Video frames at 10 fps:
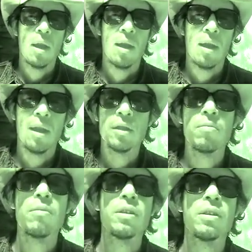It's a
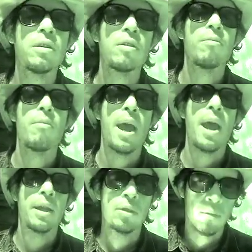mystical
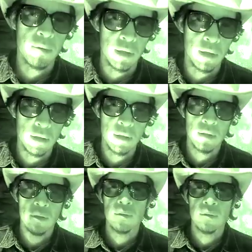masterpiece.
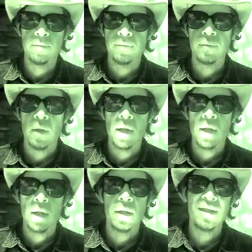
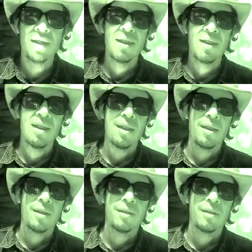You see,
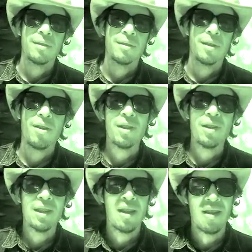an
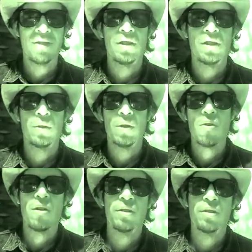archaeologist would
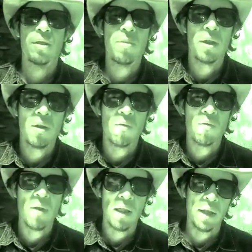call something a
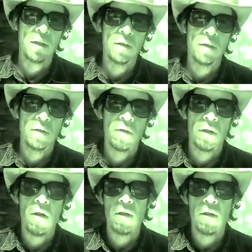relic or an
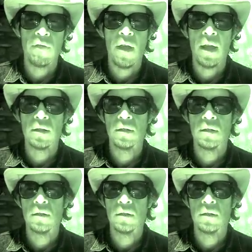artifact.